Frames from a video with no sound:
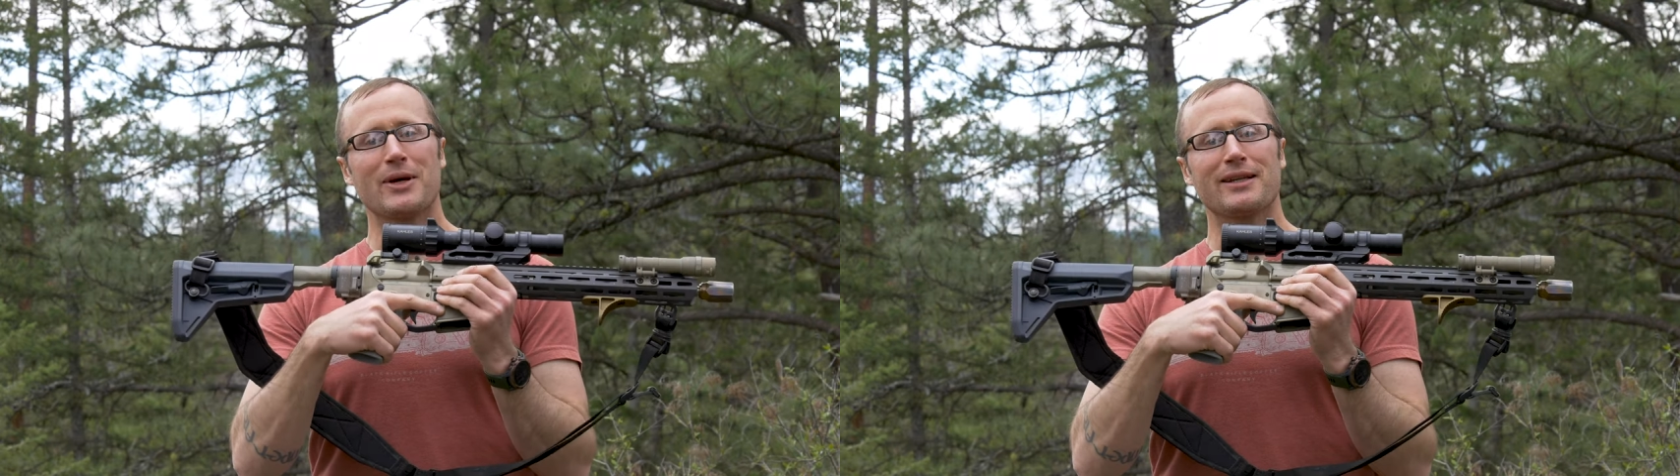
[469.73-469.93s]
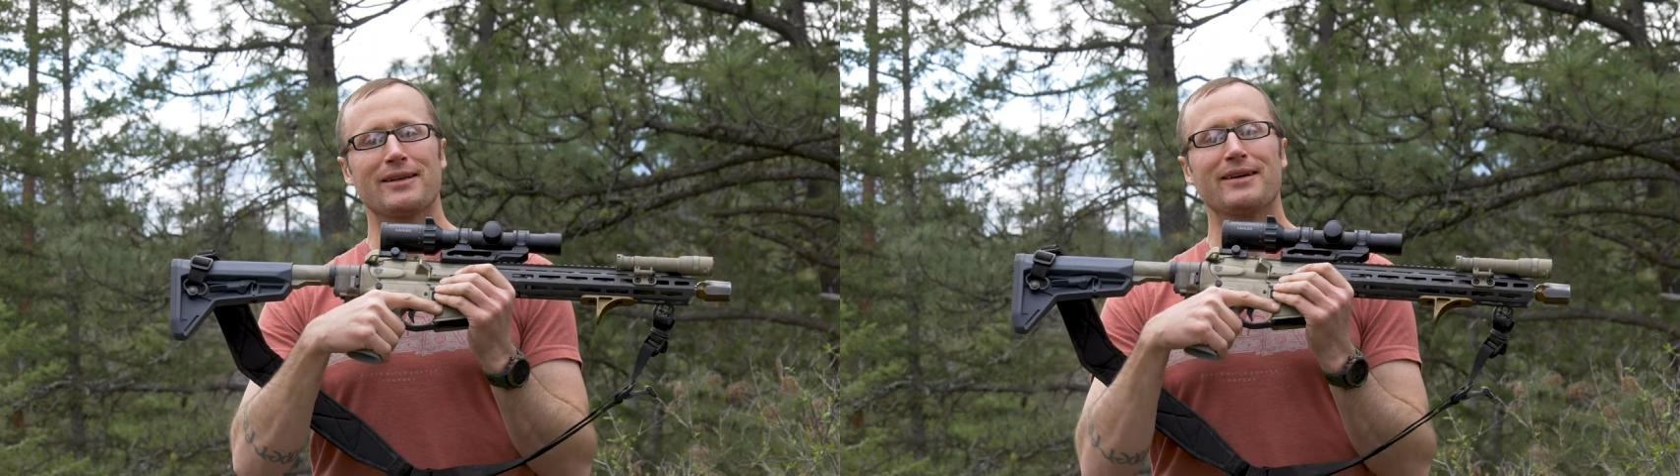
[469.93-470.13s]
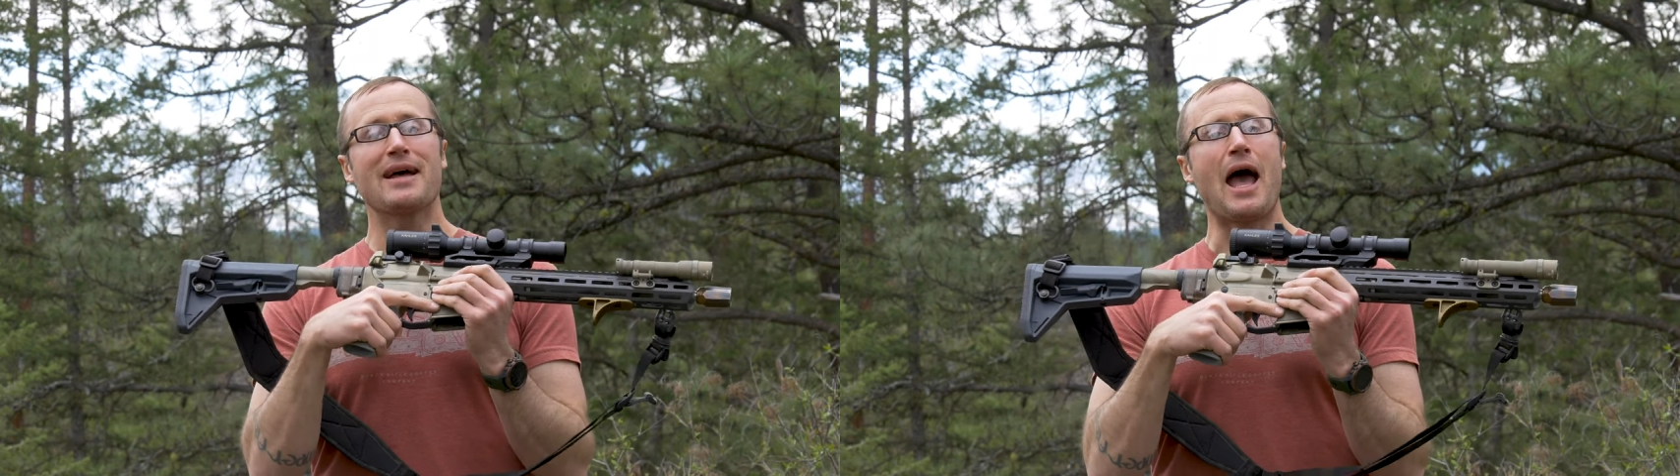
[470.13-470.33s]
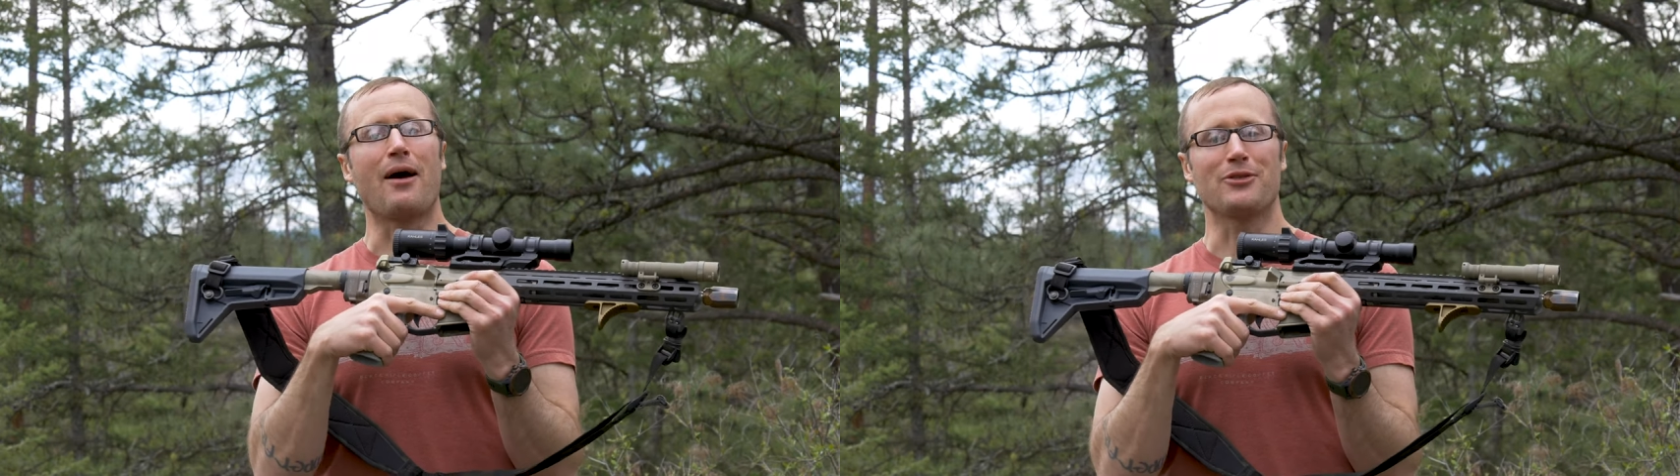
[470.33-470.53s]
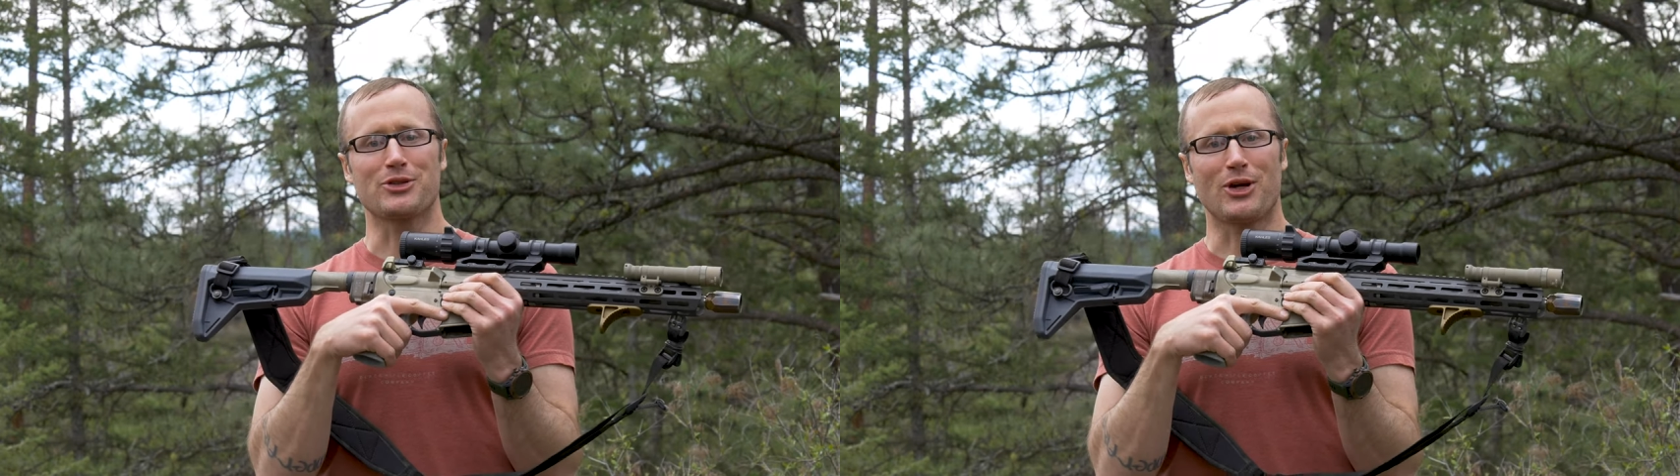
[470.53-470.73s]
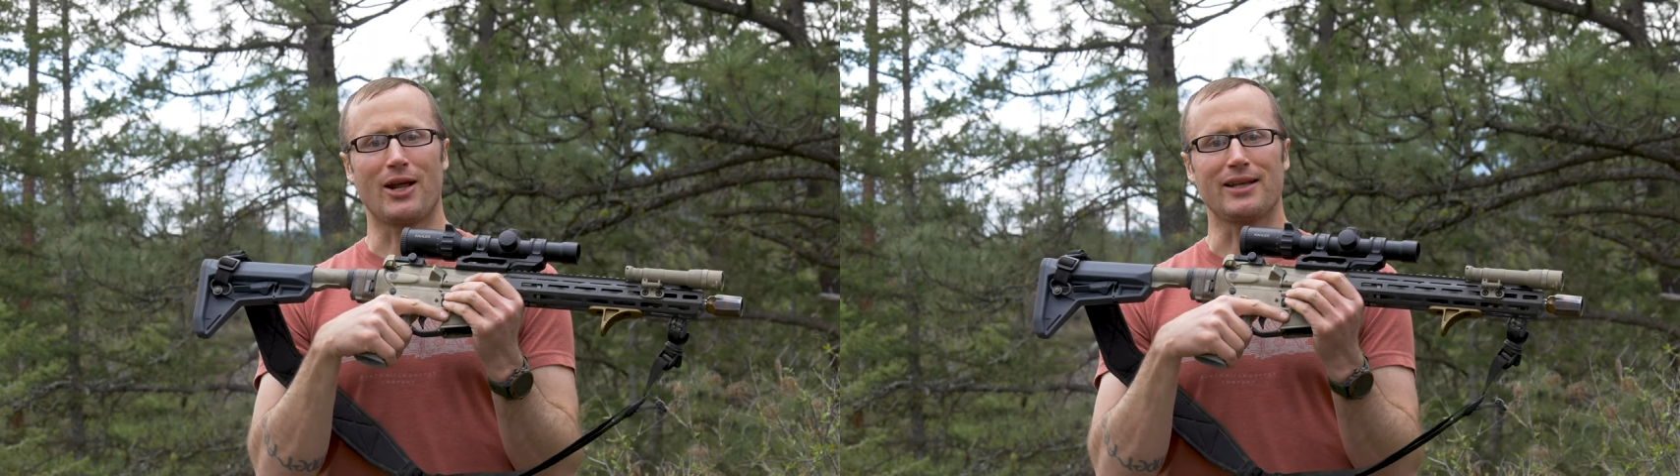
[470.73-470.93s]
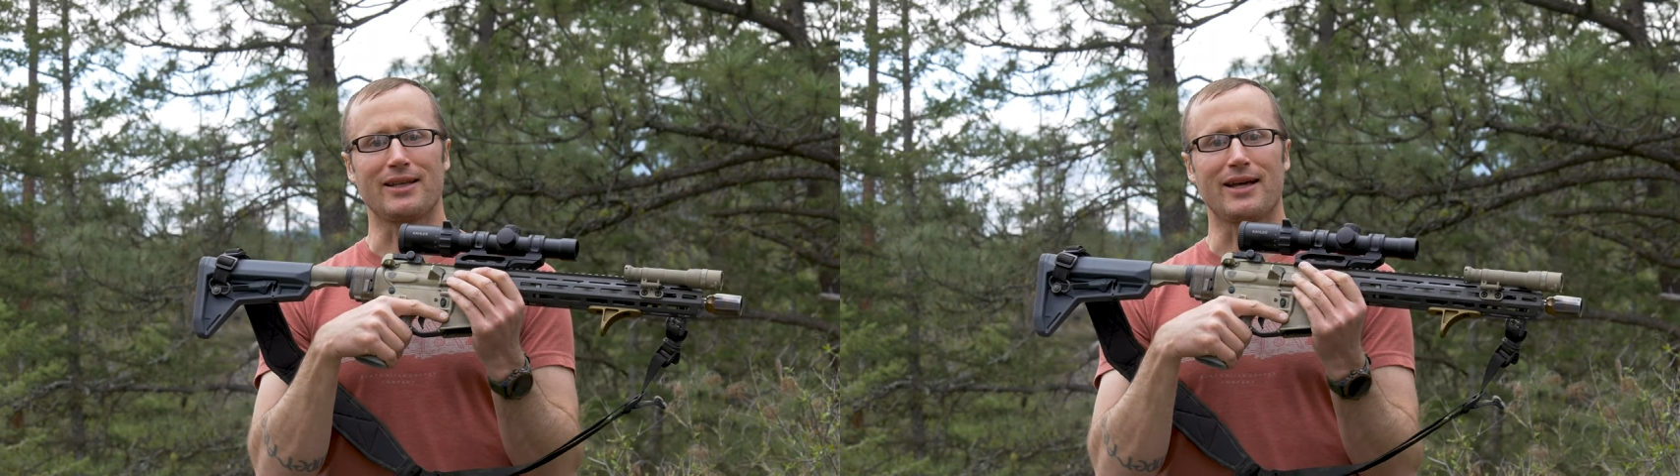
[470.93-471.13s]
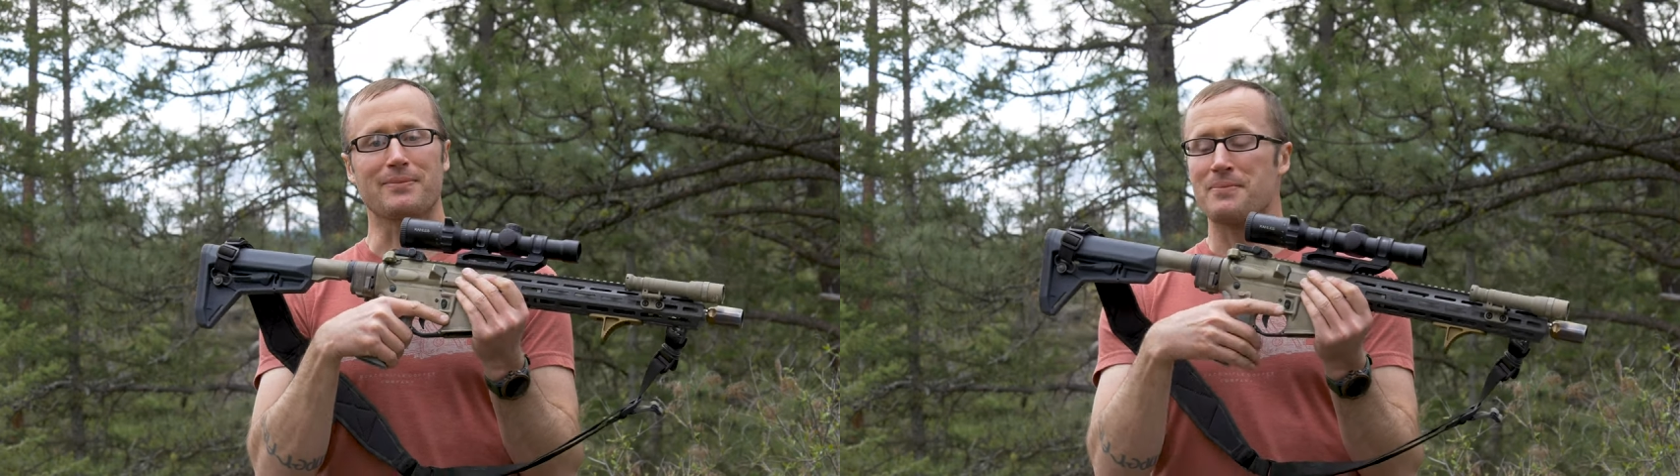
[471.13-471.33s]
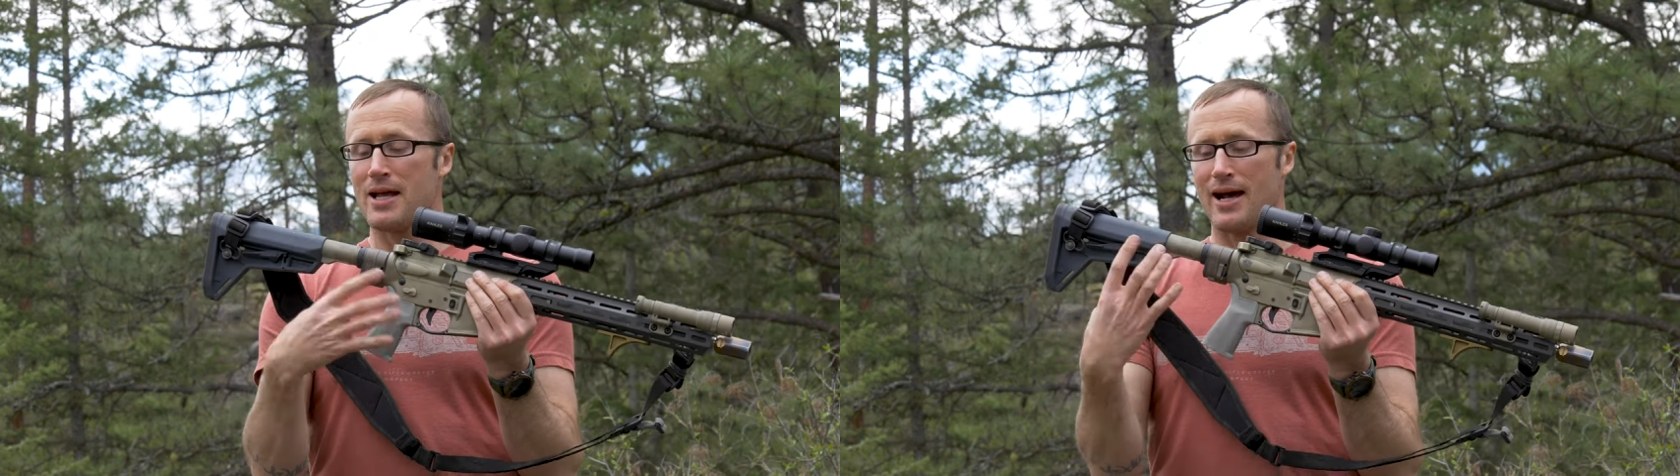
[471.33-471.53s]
idea, haven't shot it yet.